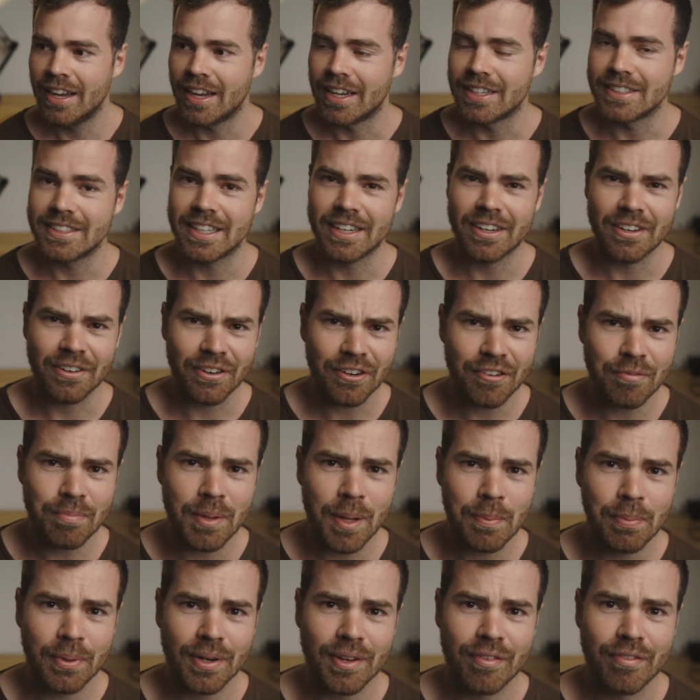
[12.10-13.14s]
is that a lot of
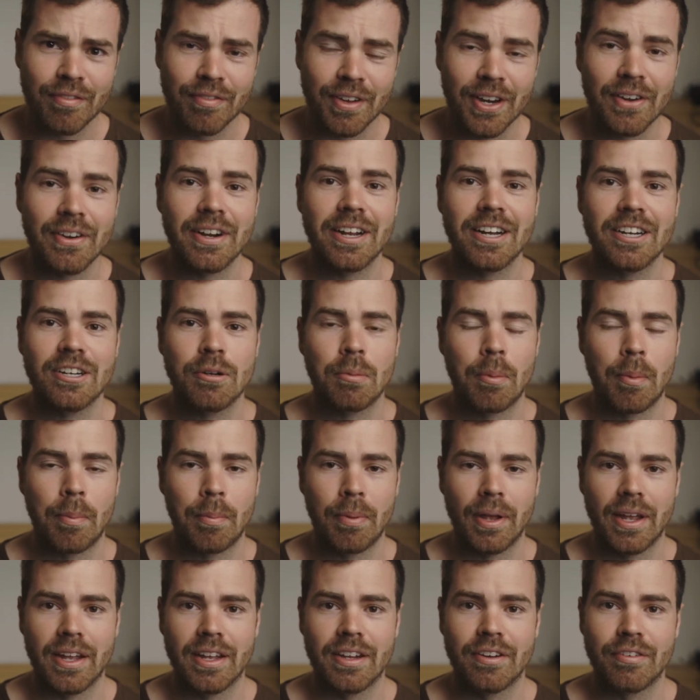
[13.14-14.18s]
people are very
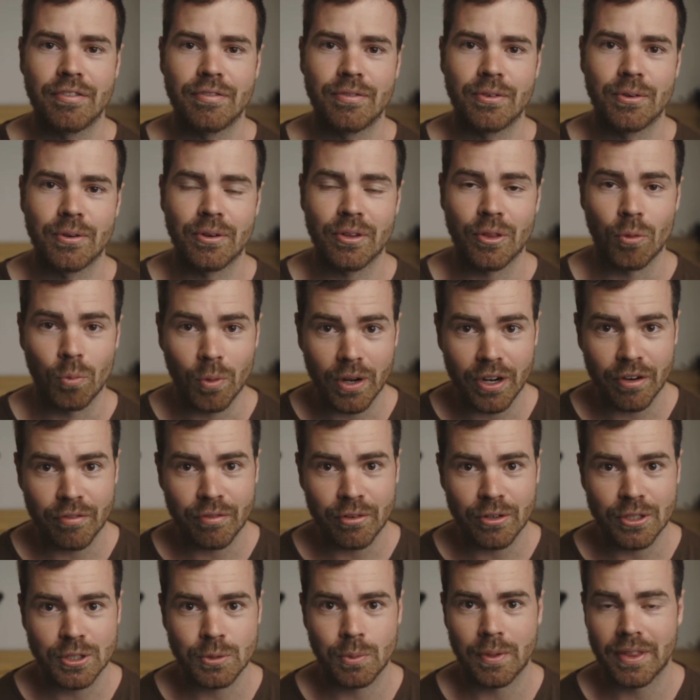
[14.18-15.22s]
underprepared for the
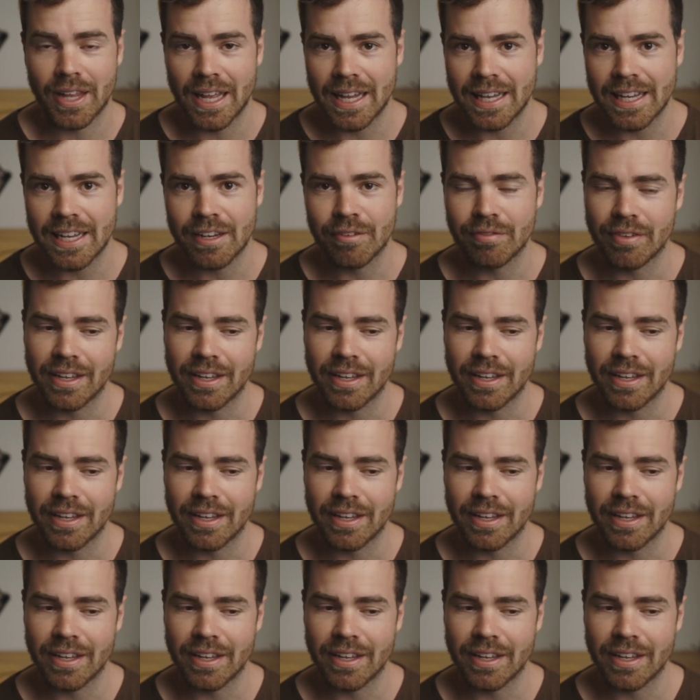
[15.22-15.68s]
workforce when they leave.